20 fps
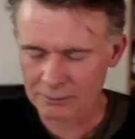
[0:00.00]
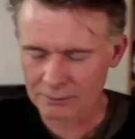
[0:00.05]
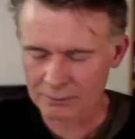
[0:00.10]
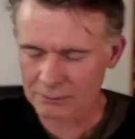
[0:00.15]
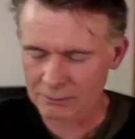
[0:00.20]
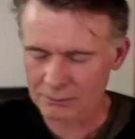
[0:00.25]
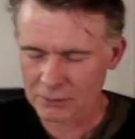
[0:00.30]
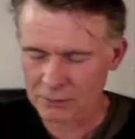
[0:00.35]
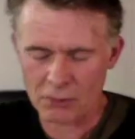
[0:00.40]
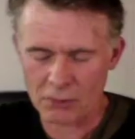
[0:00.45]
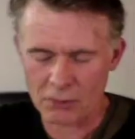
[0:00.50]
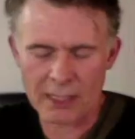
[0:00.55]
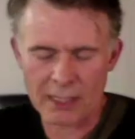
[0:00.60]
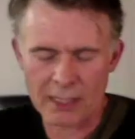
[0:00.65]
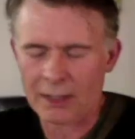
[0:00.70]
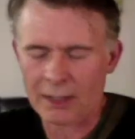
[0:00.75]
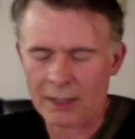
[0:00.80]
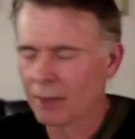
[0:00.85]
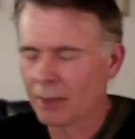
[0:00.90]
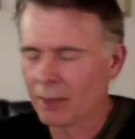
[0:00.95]
so
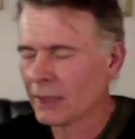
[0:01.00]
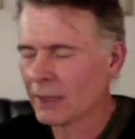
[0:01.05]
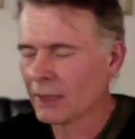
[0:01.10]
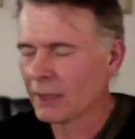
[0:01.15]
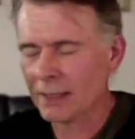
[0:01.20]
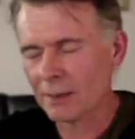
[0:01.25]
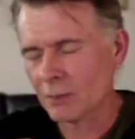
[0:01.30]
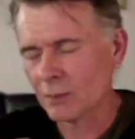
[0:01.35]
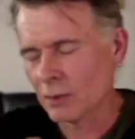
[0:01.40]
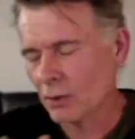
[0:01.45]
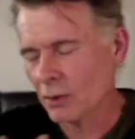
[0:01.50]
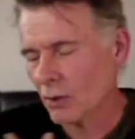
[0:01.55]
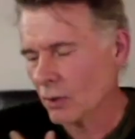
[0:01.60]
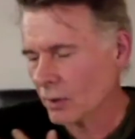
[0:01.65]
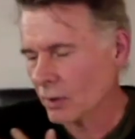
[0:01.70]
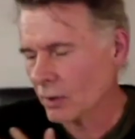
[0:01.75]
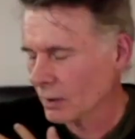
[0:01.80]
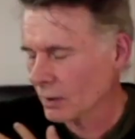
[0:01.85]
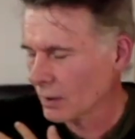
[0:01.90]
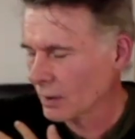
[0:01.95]
I mean, I keep
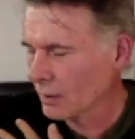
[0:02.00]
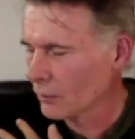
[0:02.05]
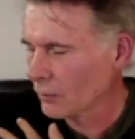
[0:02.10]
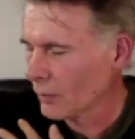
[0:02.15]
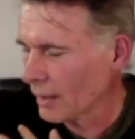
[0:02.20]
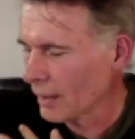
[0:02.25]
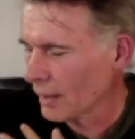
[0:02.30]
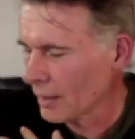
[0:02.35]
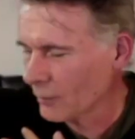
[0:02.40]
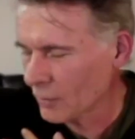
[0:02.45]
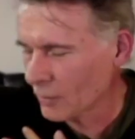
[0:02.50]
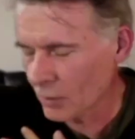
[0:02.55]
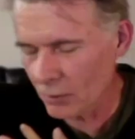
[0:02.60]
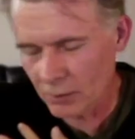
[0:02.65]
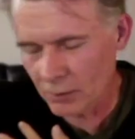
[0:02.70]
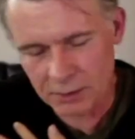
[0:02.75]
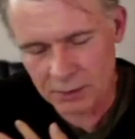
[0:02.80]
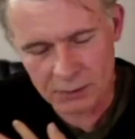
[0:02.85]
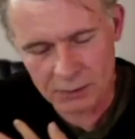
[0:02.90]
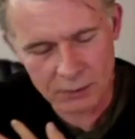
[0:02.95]
talking, and while I'm
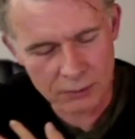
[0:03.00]
talking,